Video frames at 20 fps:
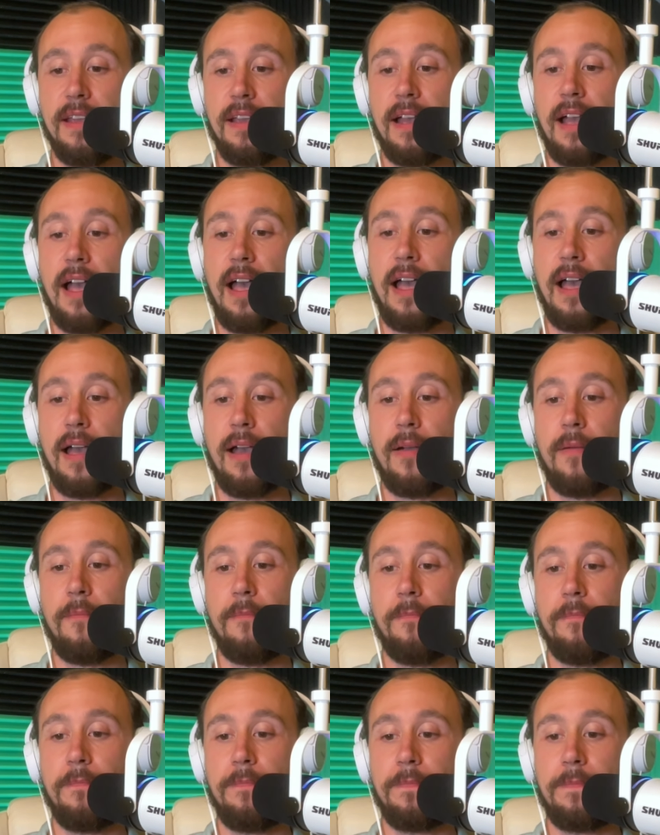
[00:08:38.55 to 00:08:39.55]

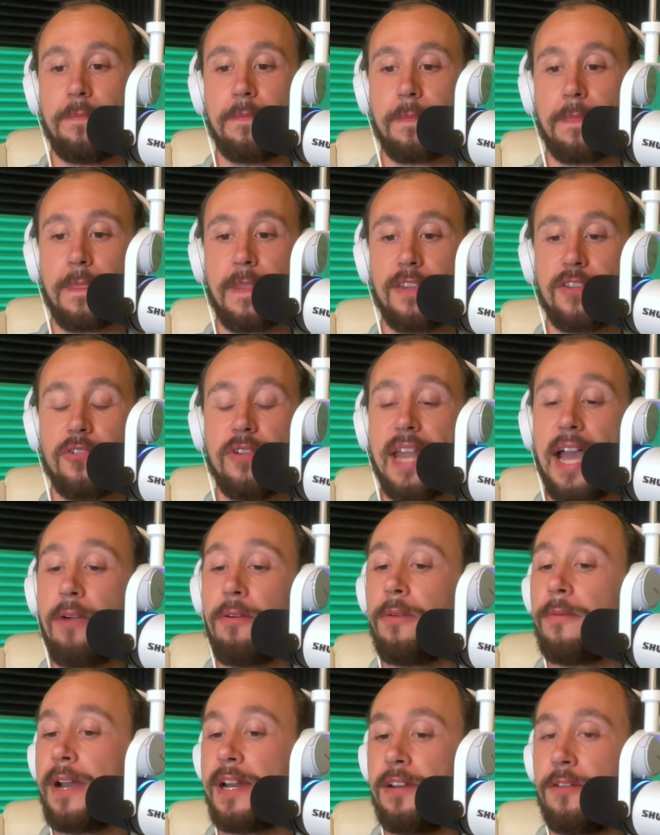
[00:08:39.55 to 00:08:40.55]
Um, so now
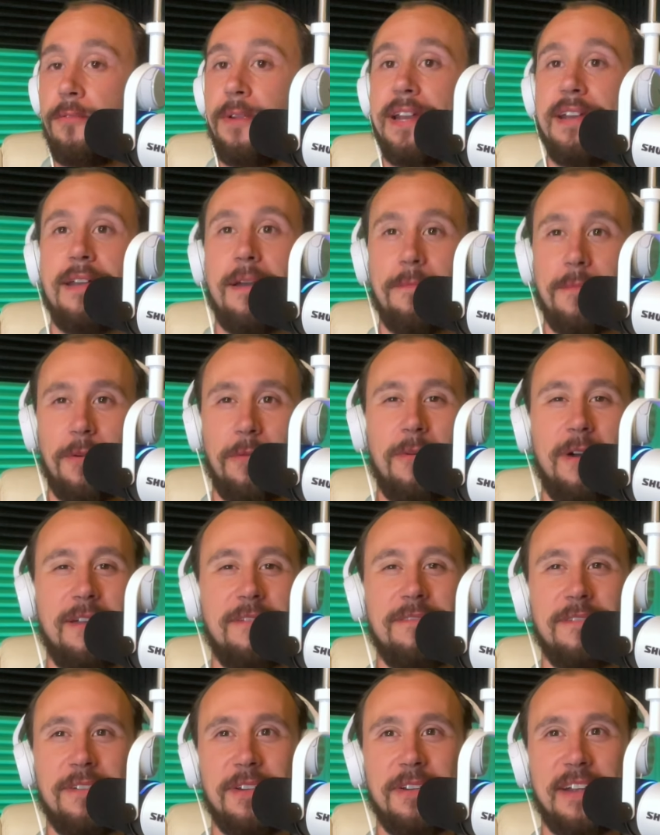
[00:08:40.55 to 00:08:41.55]
we're ready to read number
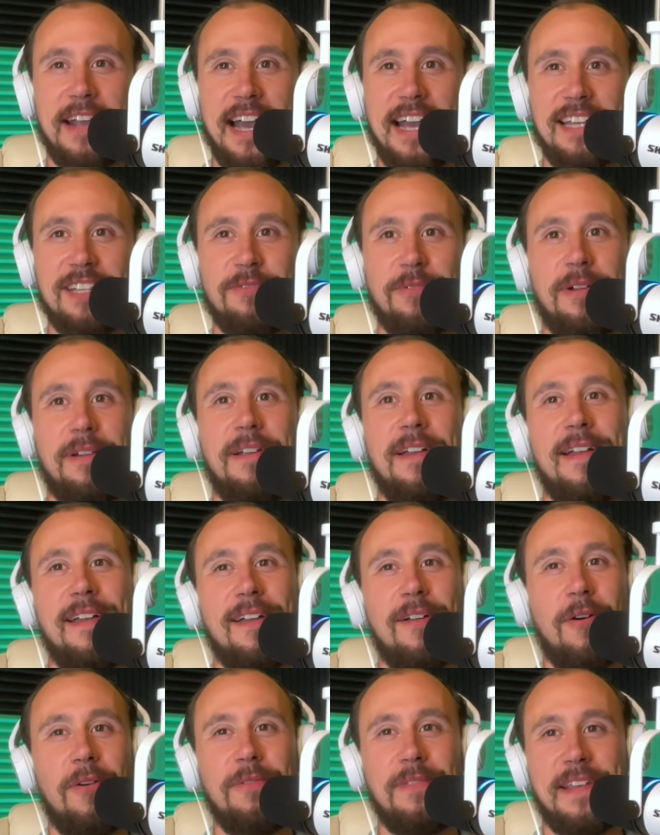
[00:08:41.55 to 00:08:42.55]
one for you guys. We're
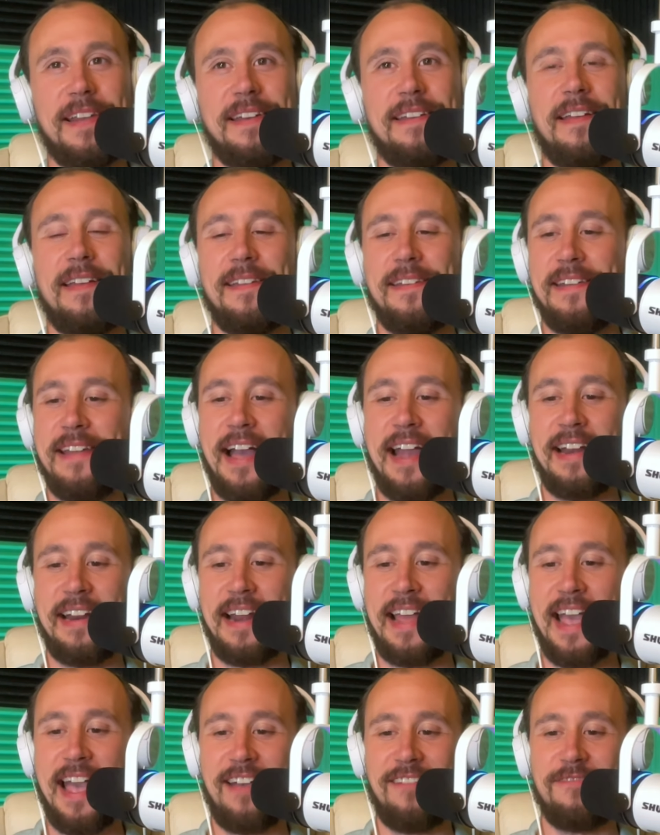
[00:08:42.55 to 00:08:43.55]
only
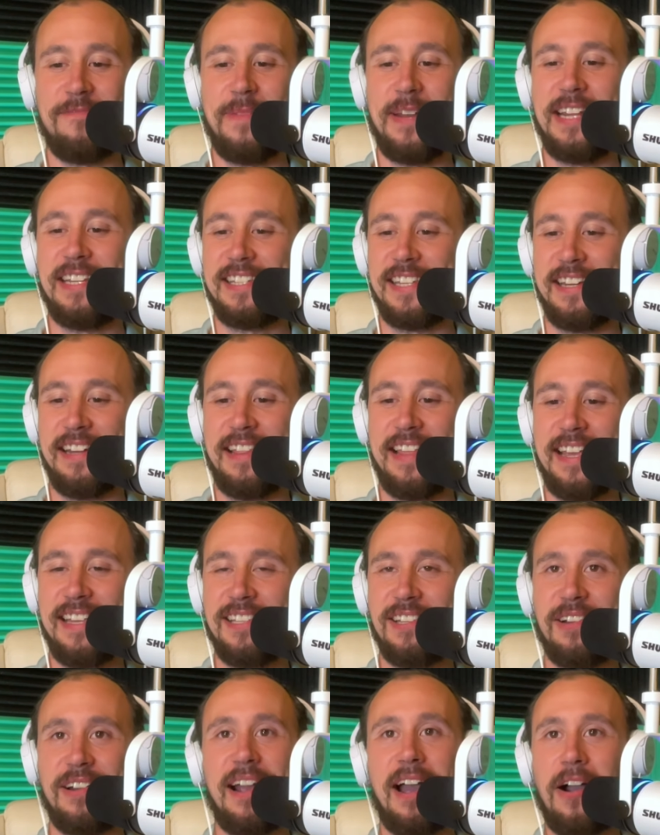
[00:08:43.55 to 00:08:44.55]
9.5 minutes into
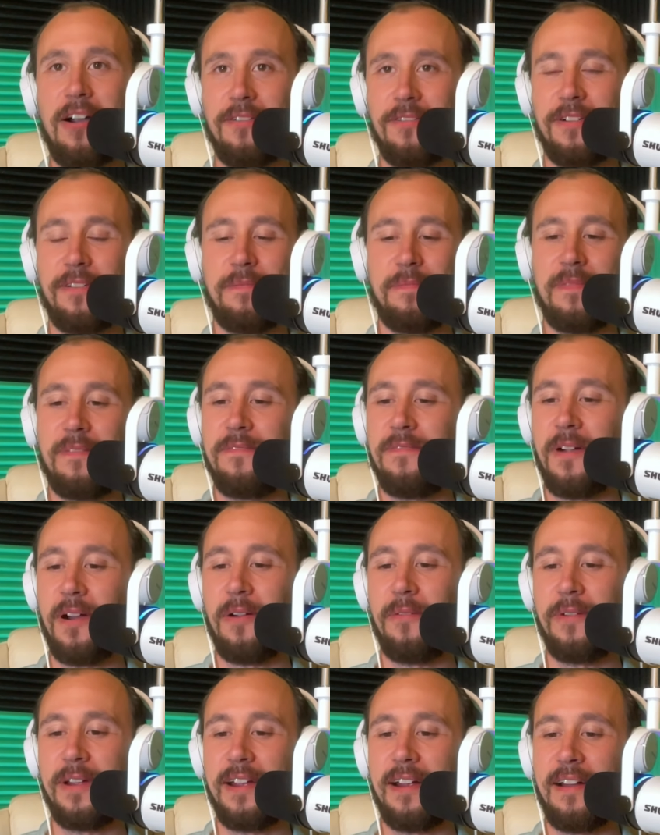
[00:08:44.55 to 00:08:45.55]
this, or however
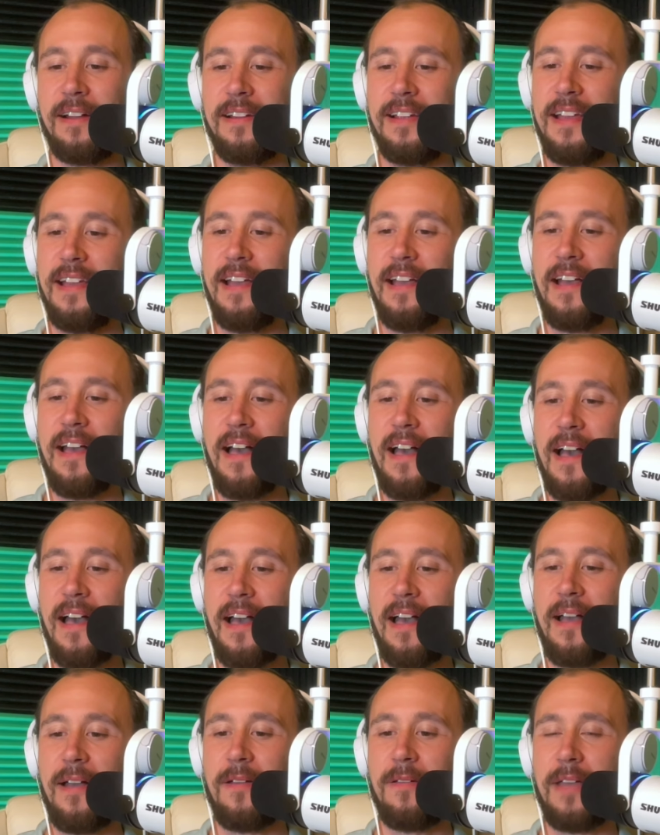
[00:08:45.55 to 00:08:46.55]
far we are
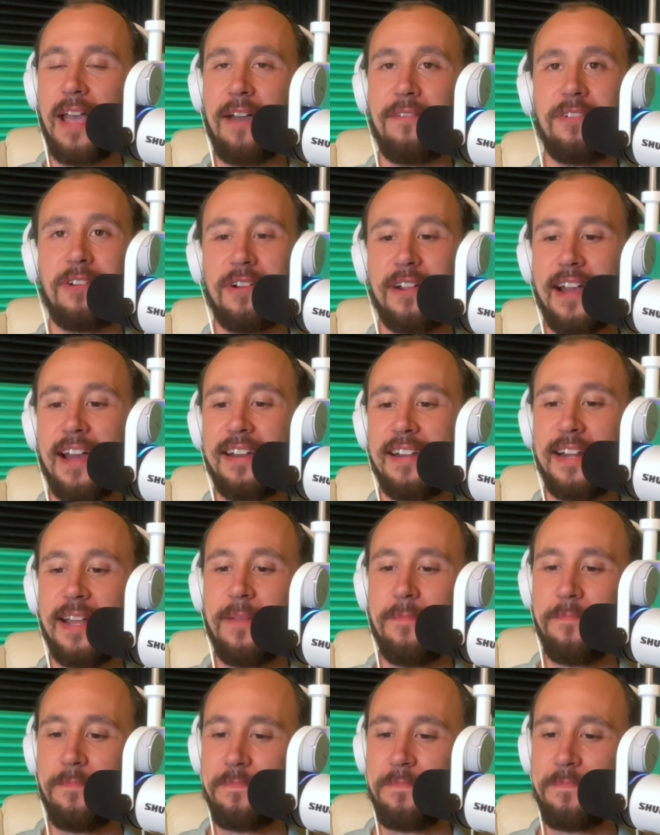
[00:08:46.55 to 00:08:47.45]
after I edit it.